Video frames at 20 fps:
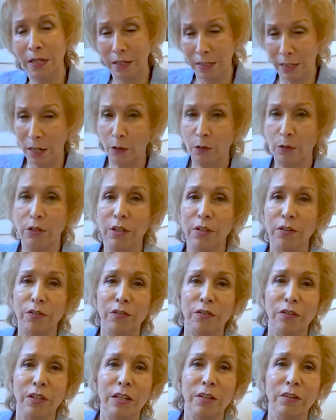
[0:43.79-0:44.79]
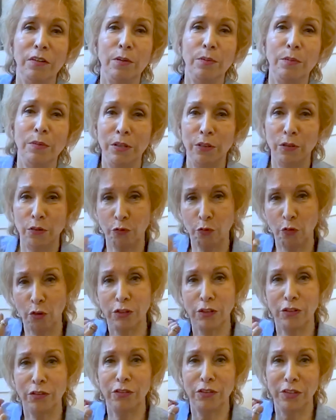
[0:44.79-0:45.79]
Now this serum is for
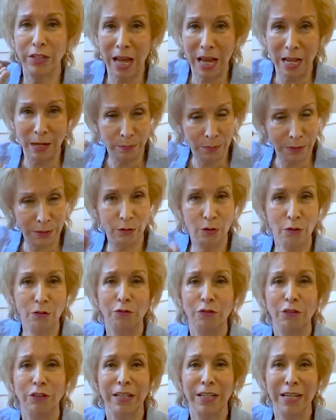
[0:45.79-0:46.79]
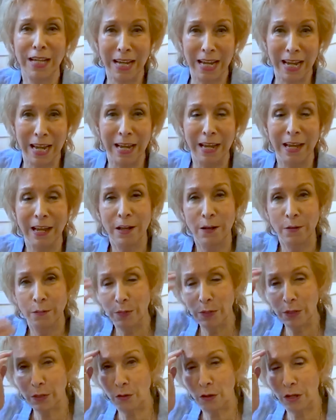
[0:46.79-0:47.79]
the scalp and not for the hair,
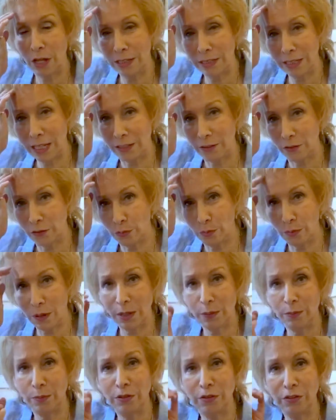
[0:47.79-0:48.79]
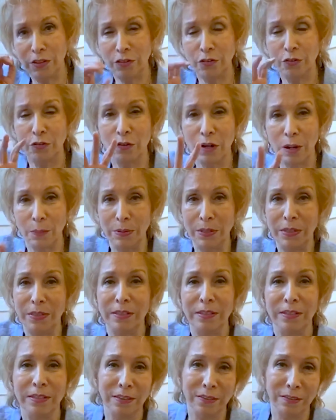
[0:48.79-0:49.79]
because and that is why we just rub it
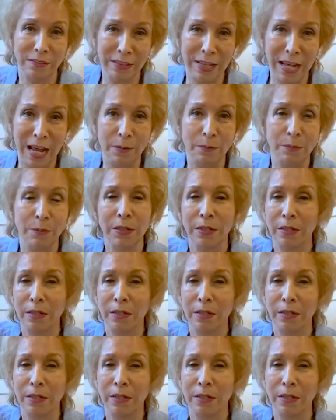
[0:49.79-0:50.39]
in the scalp.